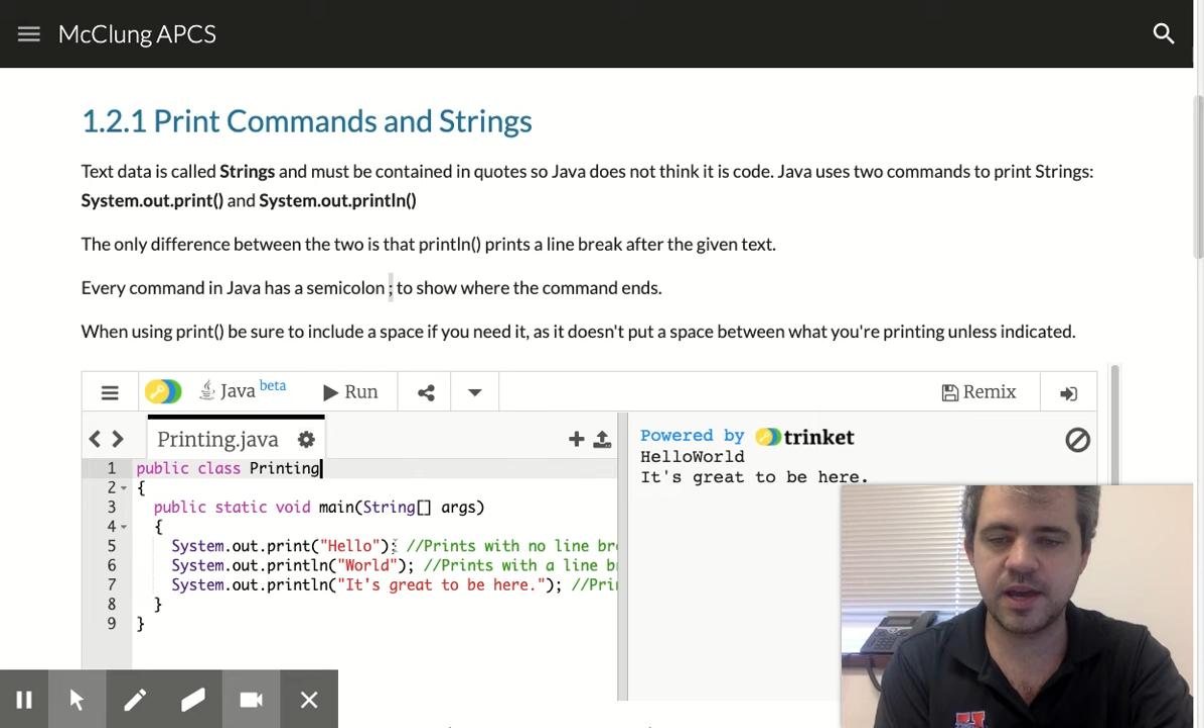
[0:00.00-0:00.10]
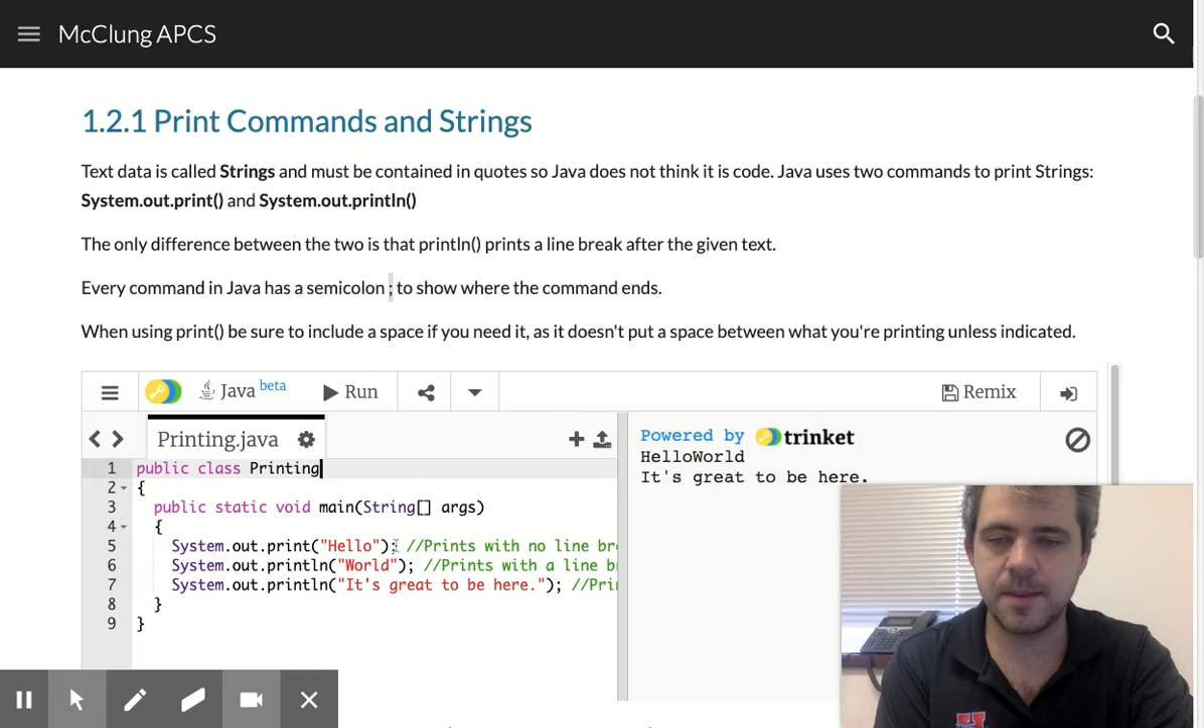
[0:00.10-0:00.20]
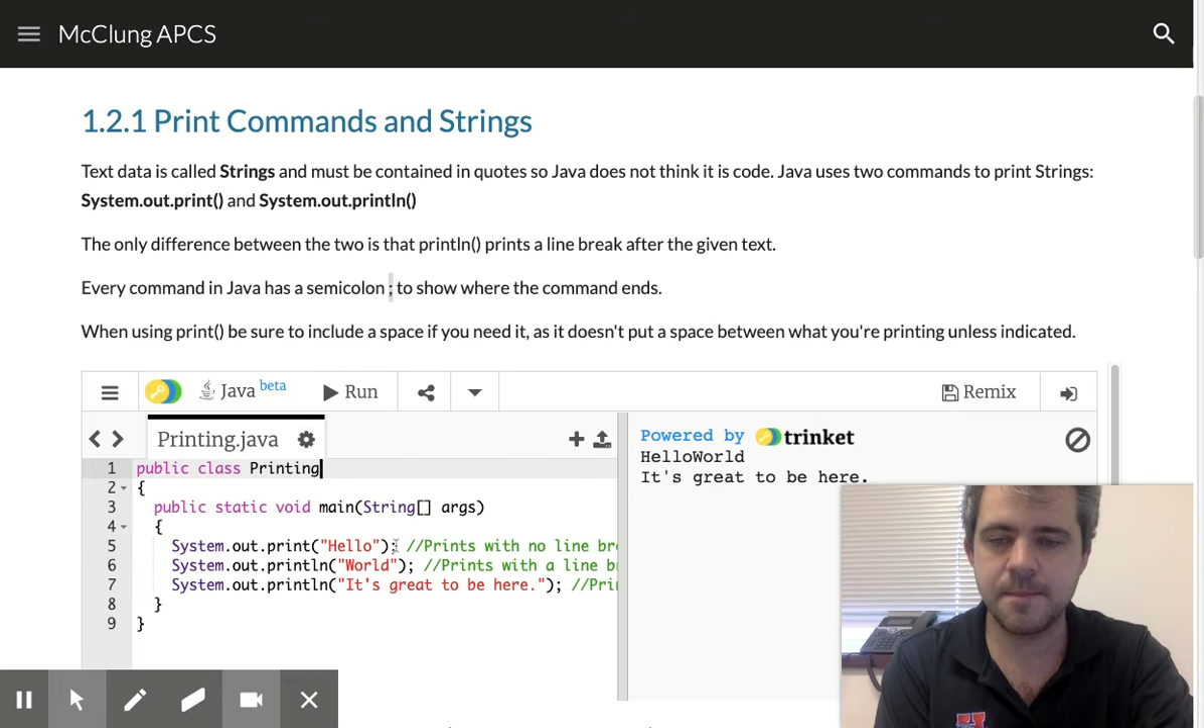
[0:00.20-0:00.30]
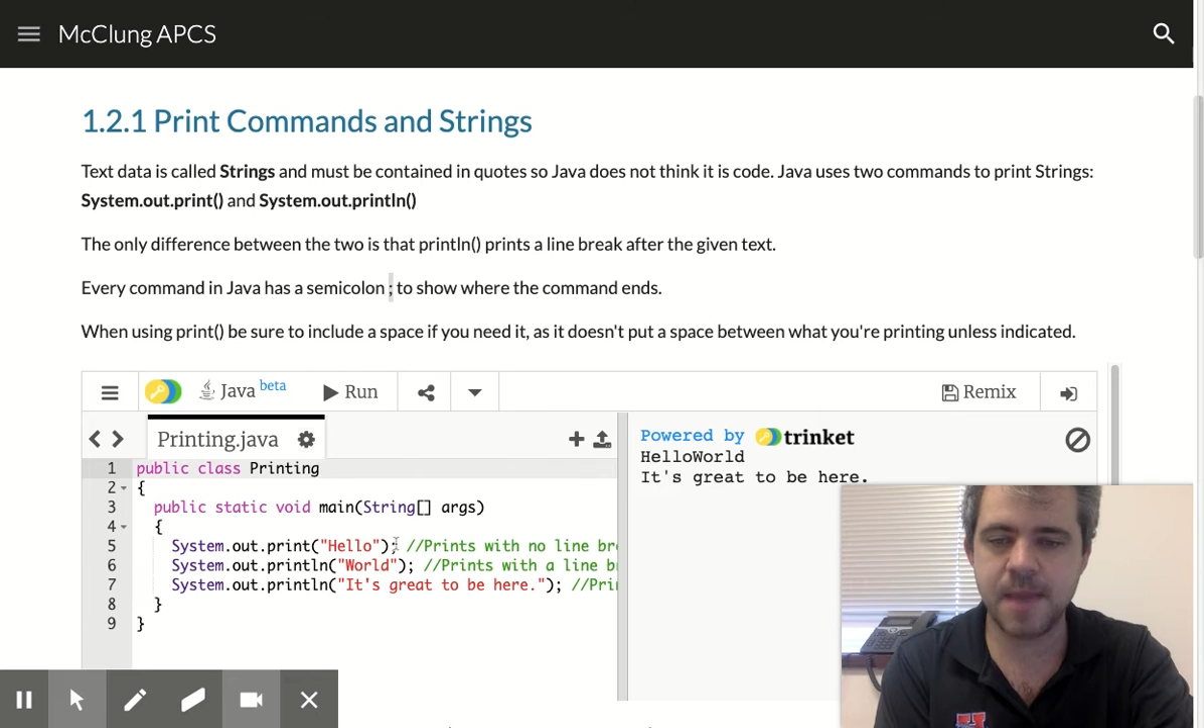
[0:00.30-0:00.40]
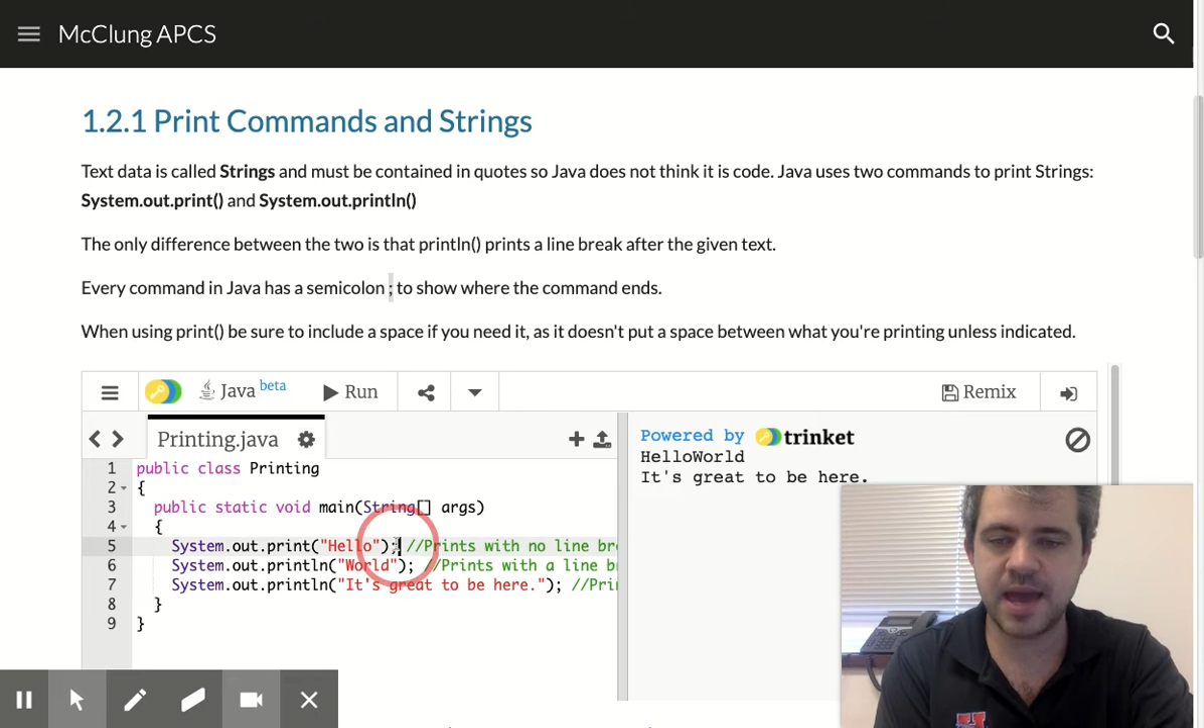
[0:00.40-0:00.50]

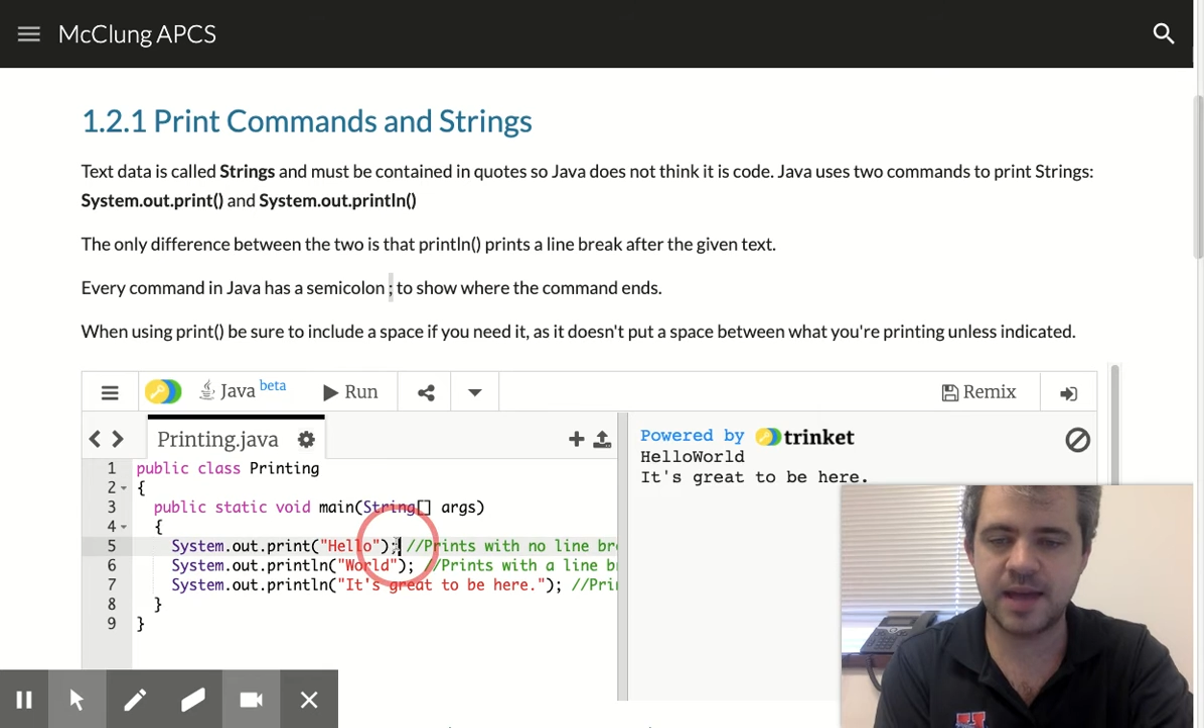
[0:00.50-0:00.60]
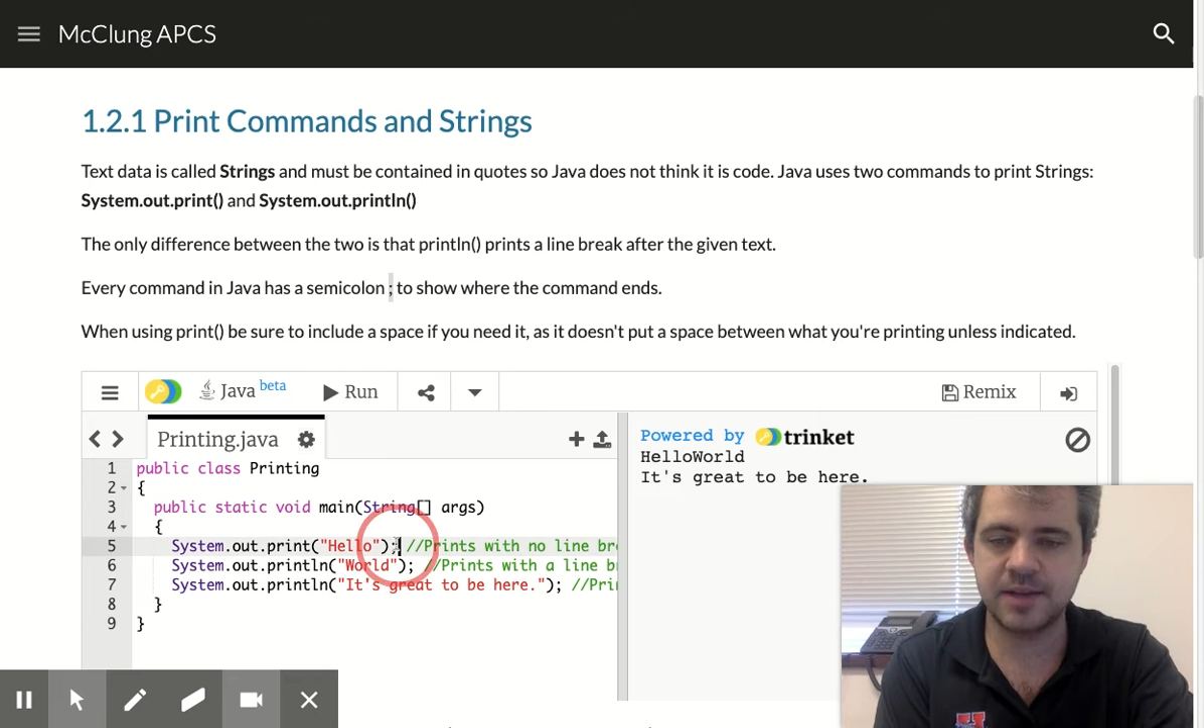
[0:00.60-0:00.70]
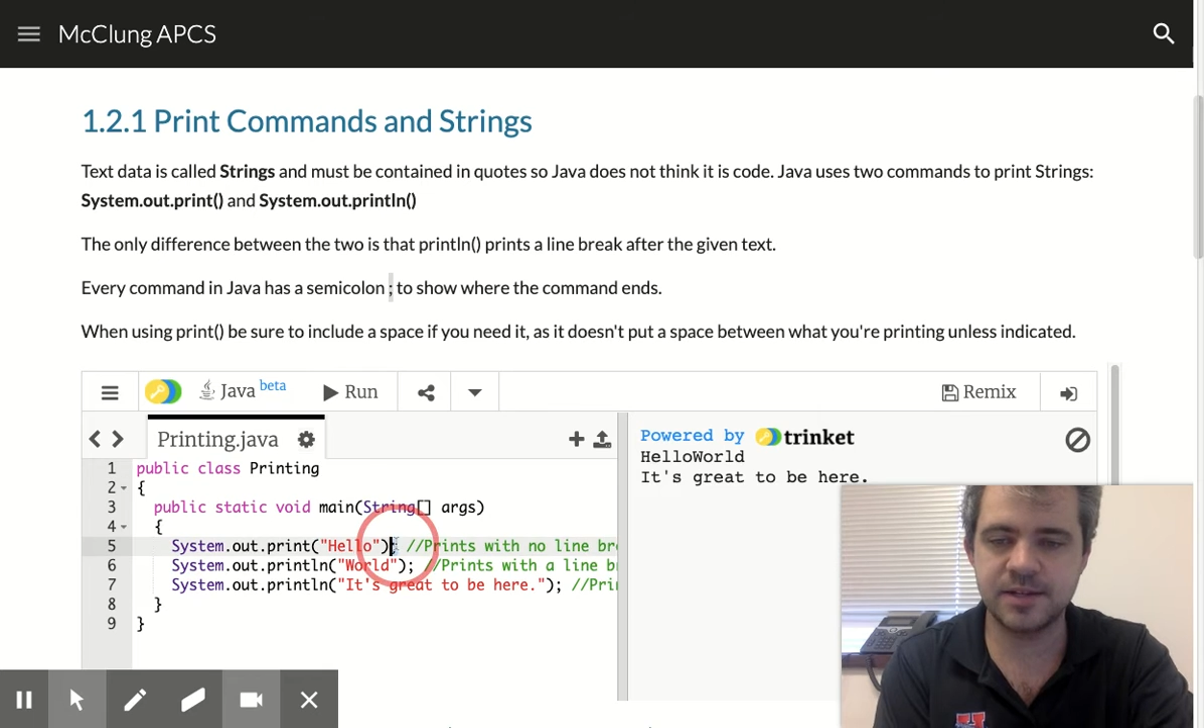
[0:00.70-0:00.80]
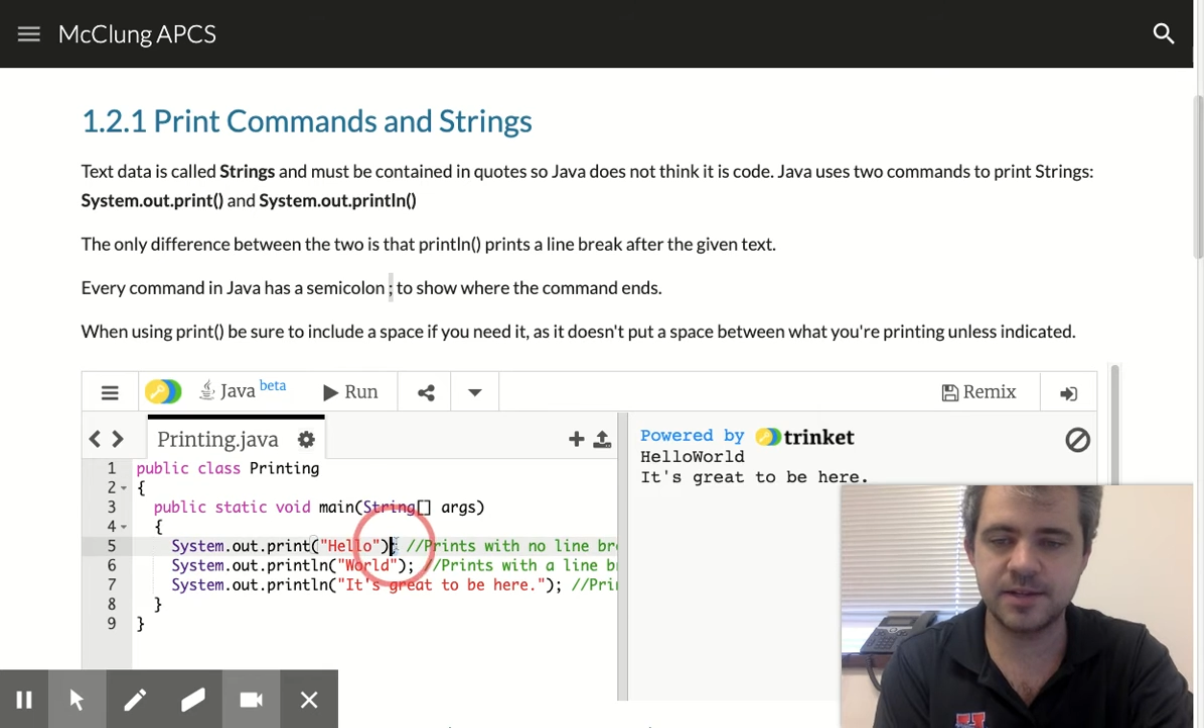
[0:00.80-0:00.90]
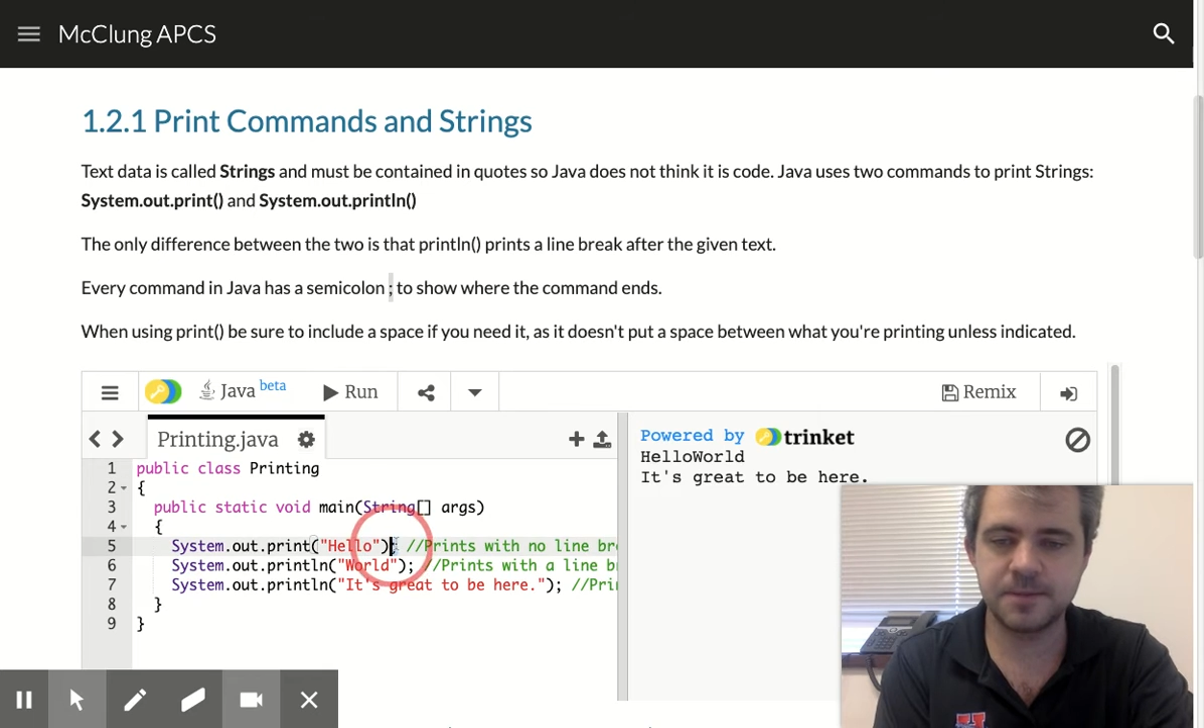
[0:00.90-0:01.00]

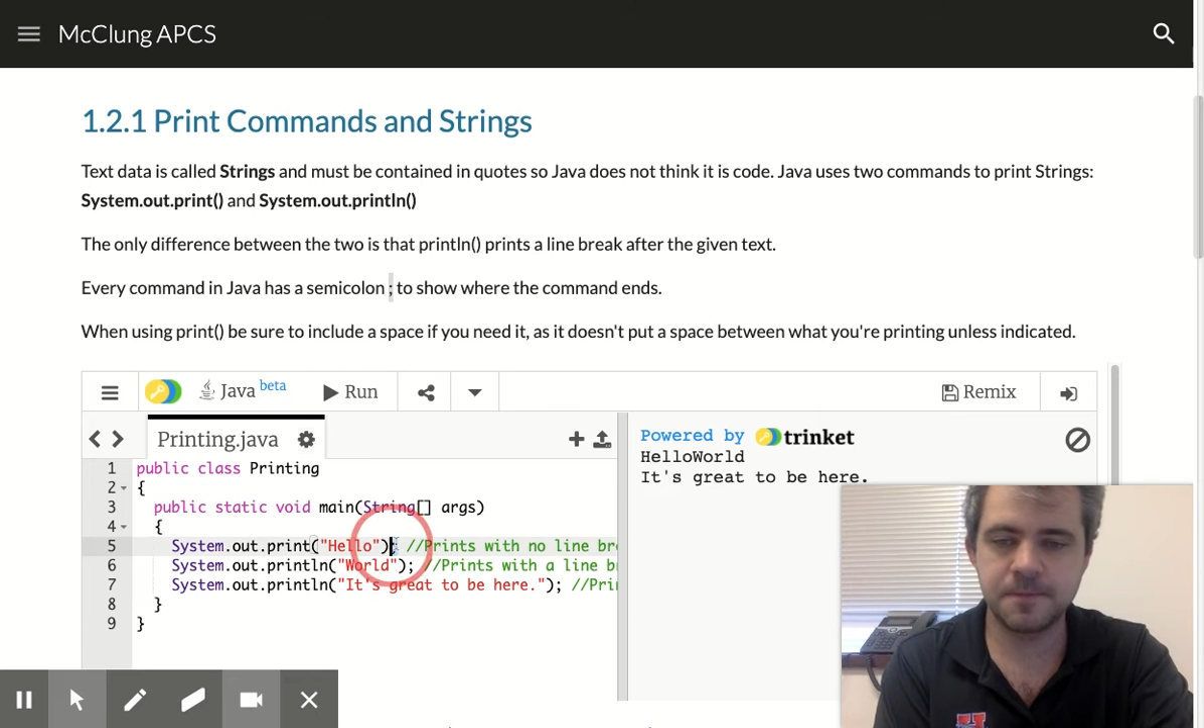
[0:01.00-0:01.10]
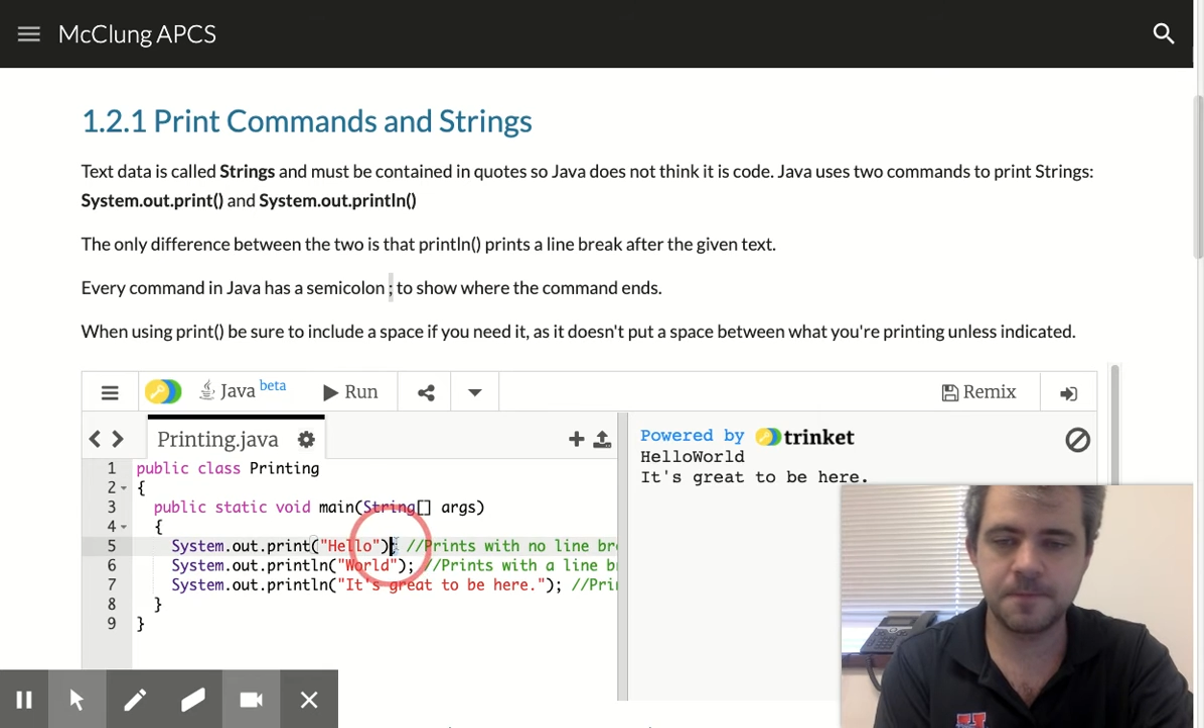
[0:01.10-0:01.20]
command